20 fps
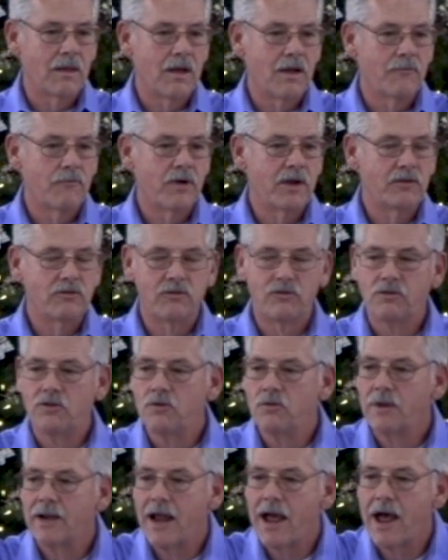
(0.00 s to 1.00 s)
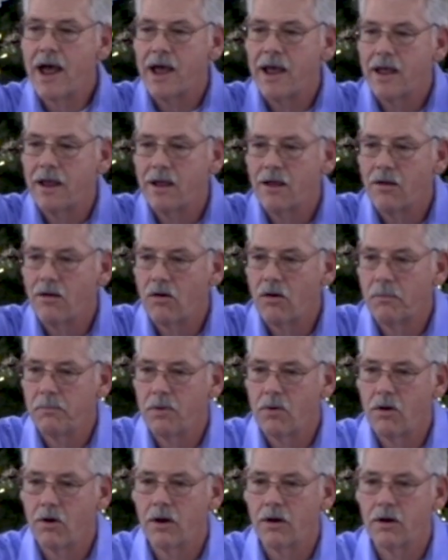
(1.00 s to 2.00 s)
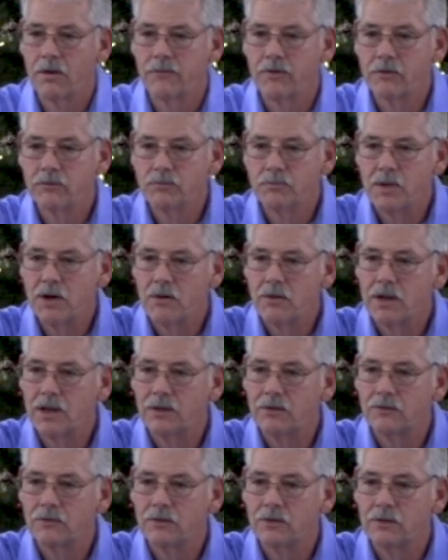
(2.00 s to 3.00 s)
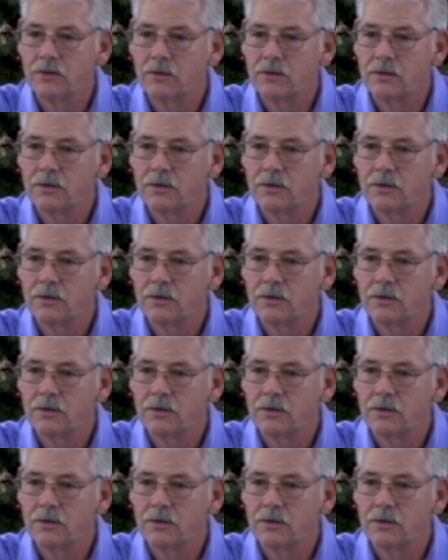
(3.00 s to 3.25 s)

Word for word: of which you and I are a part of those myriads.